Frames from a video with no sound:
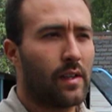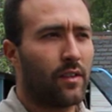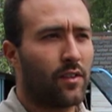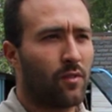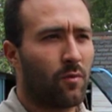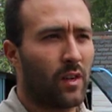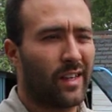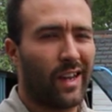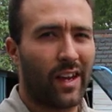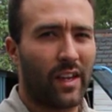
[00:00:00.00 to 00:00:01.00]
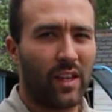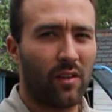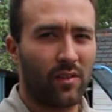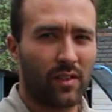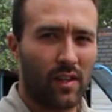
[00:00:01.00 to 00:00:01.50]
She's wearing high
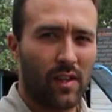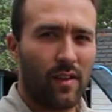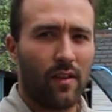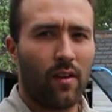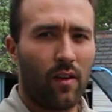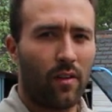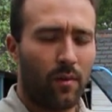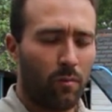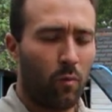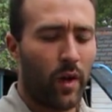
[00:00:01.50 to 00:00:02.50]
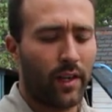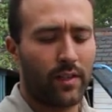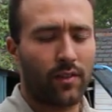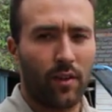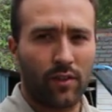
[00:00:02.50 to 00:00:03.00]
heels. All her weight
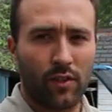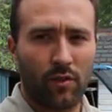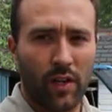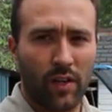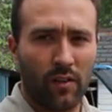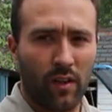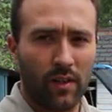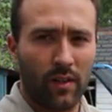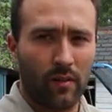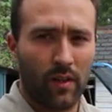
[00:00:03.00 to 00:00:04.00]
is concentrated on